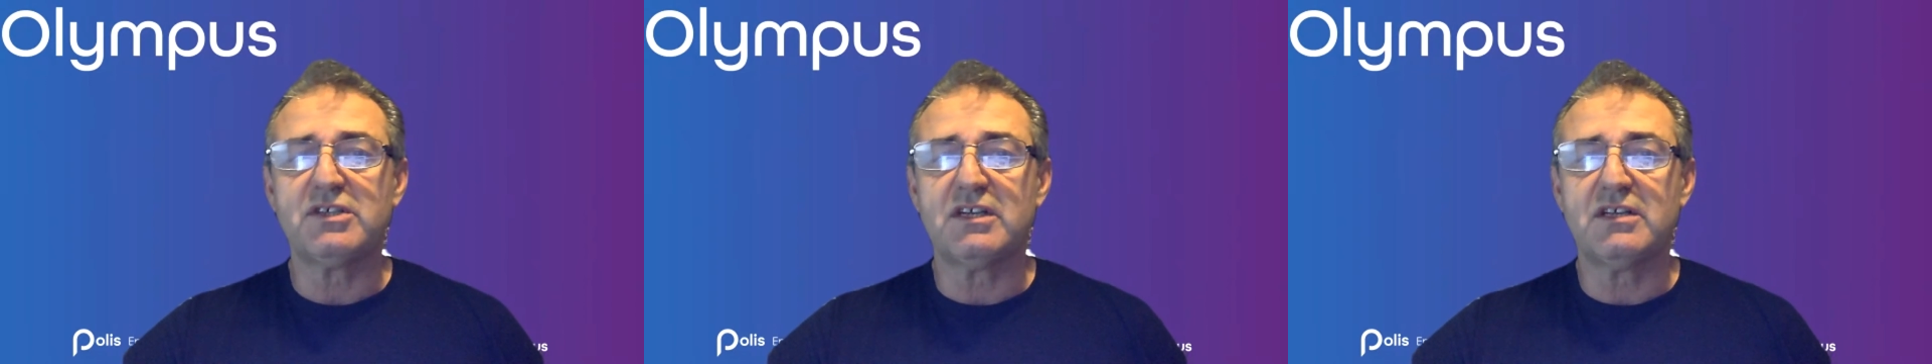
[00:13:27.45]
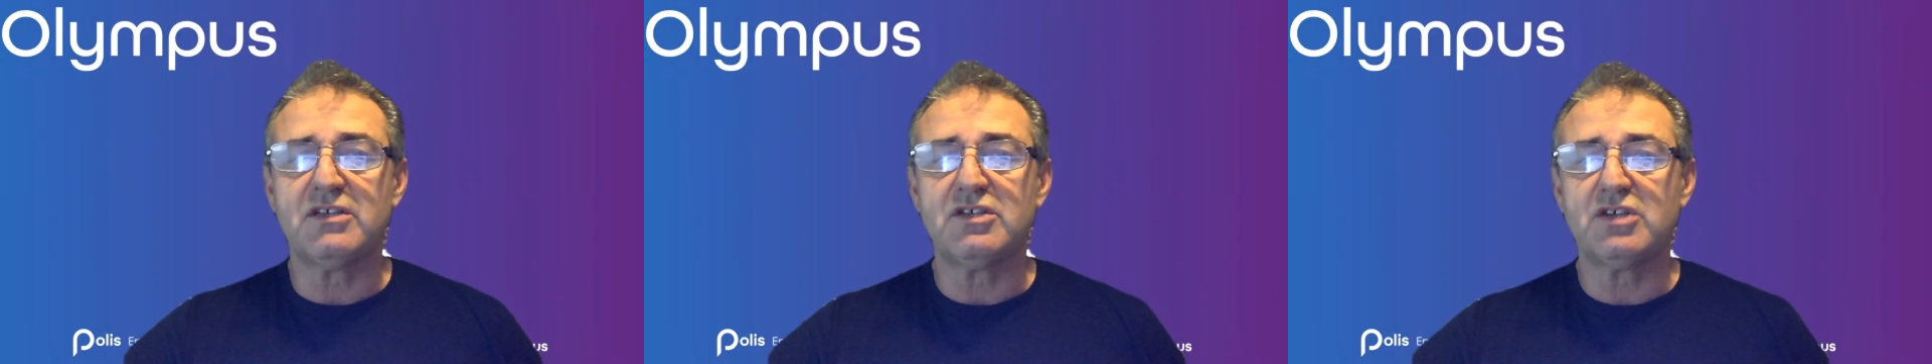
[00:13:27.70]

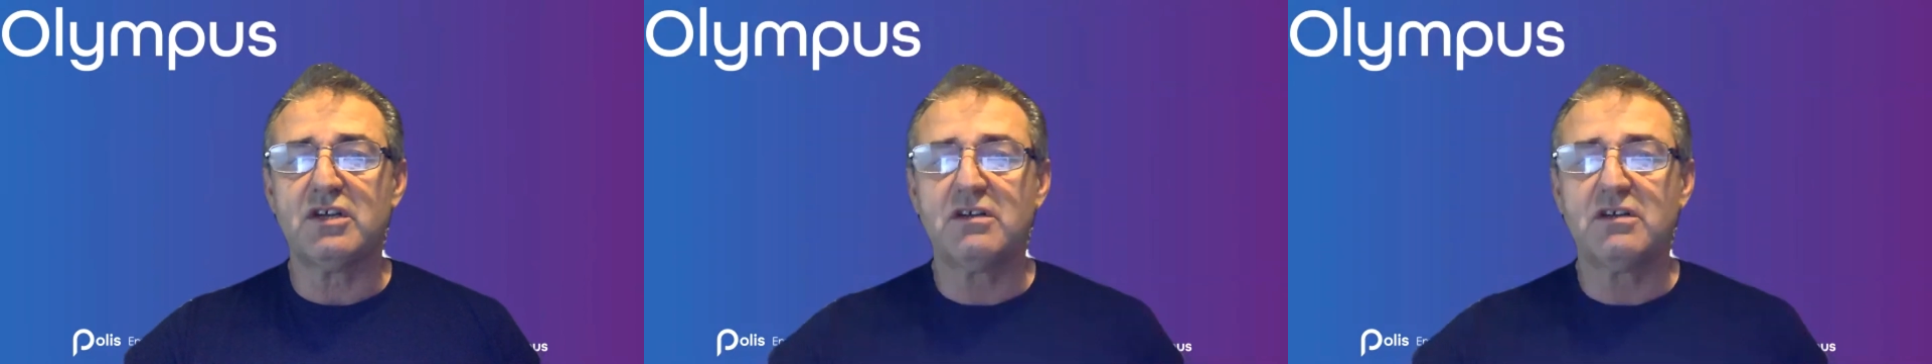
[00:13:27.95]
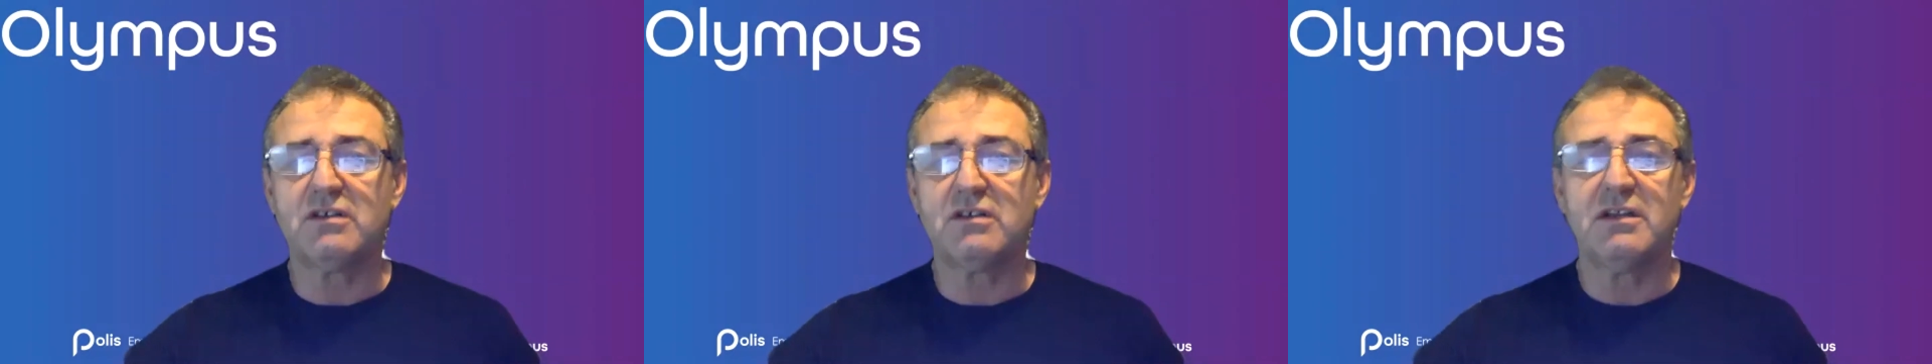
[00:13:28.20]
and it's just
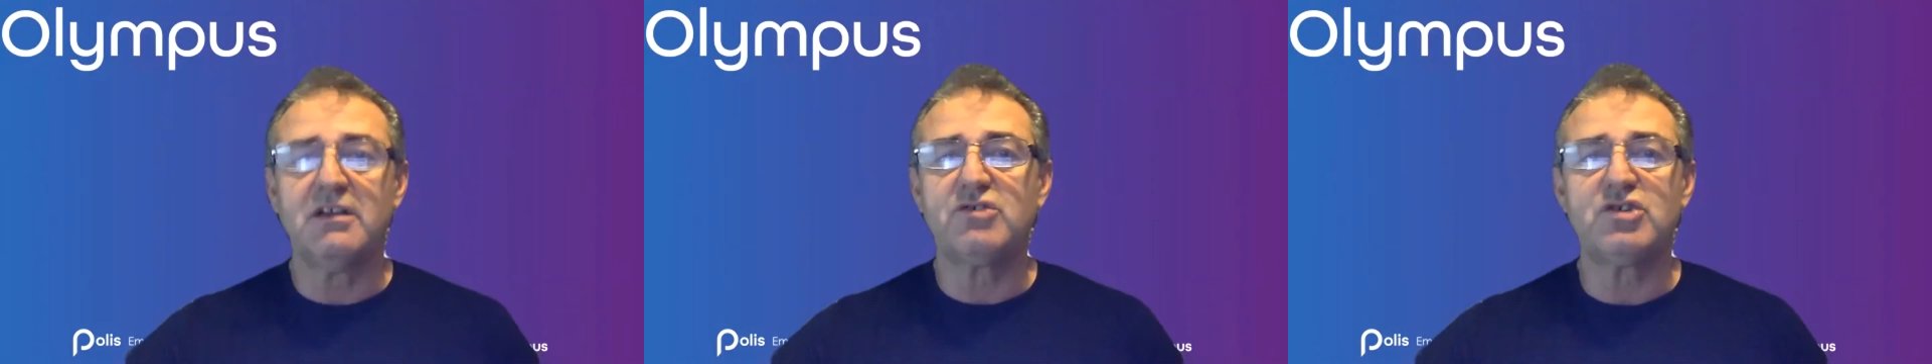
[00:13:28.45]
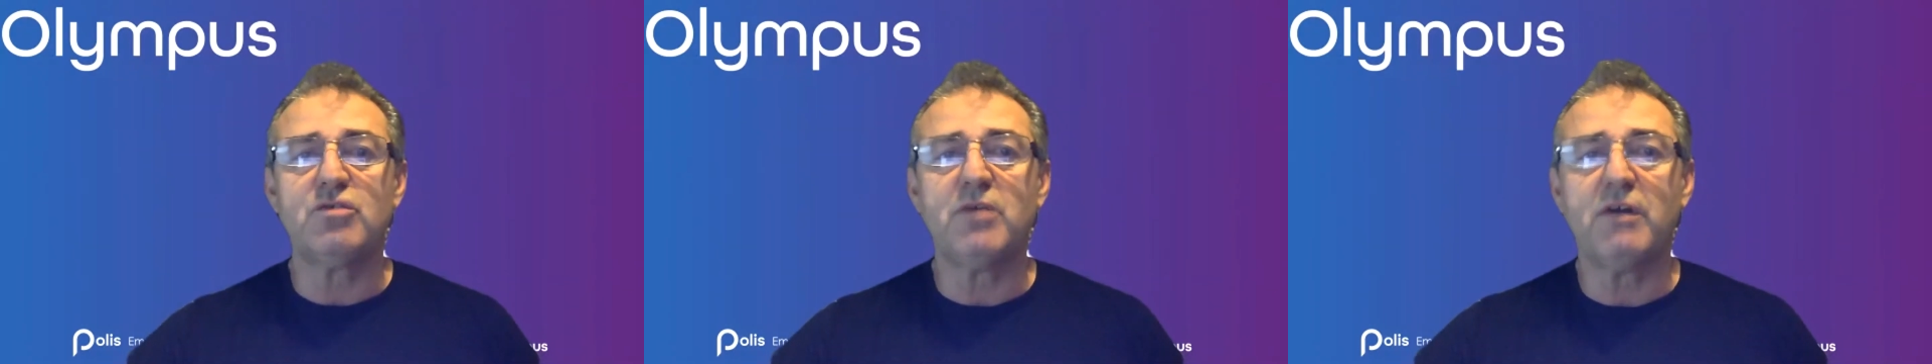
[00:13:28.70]
going to
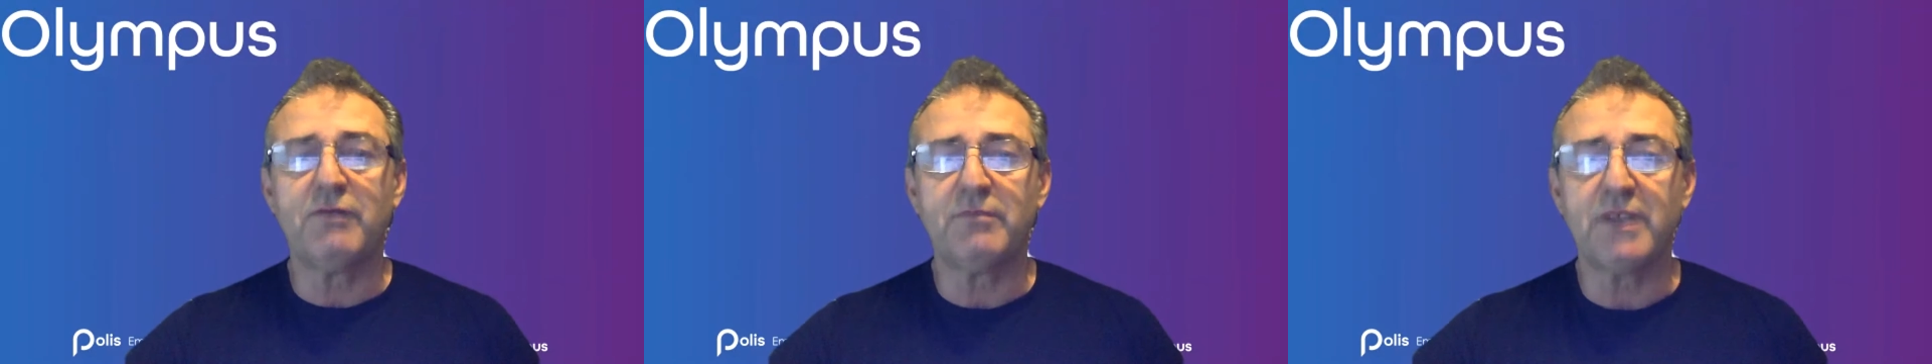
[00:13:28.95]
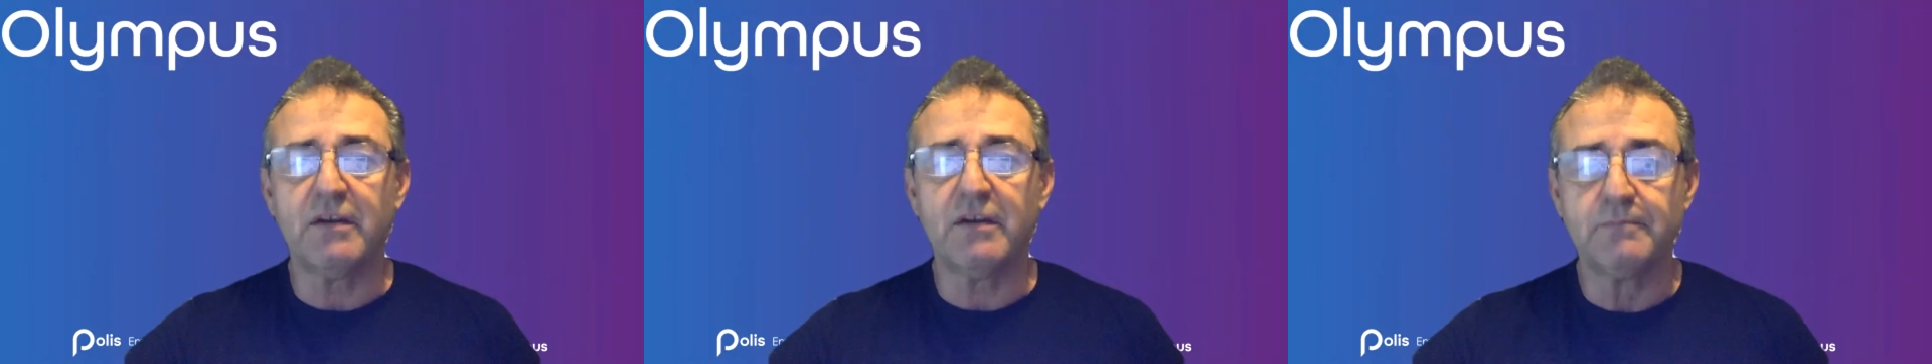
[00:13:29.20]
snowball from there.